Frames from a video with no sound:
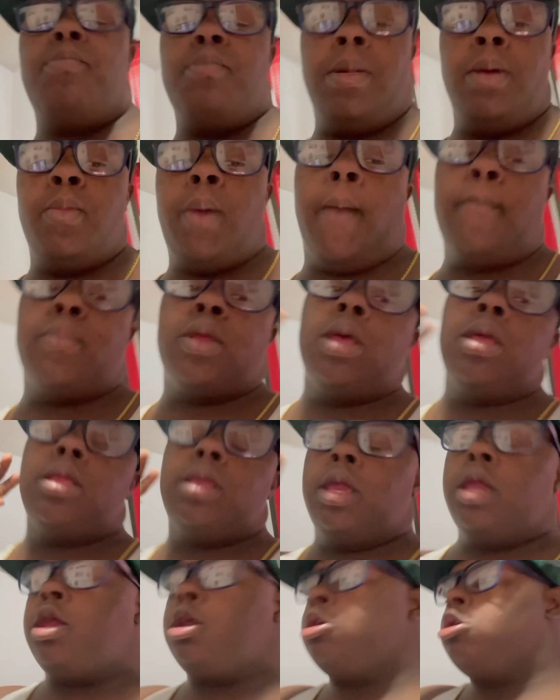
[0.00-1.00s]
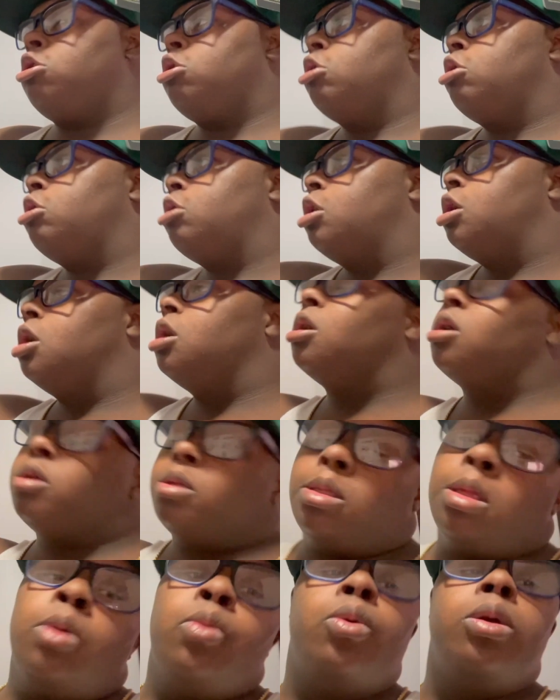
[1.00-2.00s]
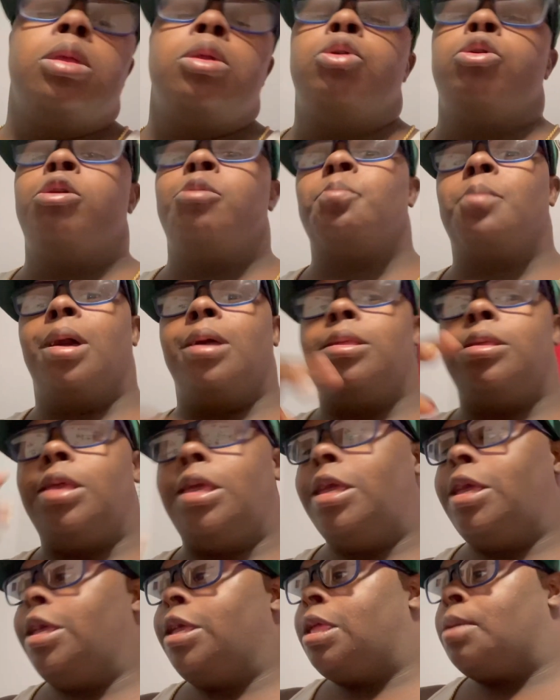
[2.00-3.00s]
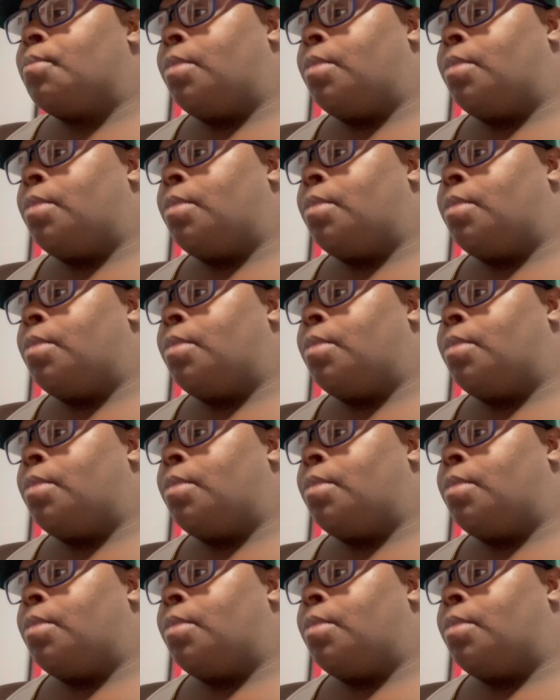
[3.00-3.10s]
my mom in there. And then when with are on my knees,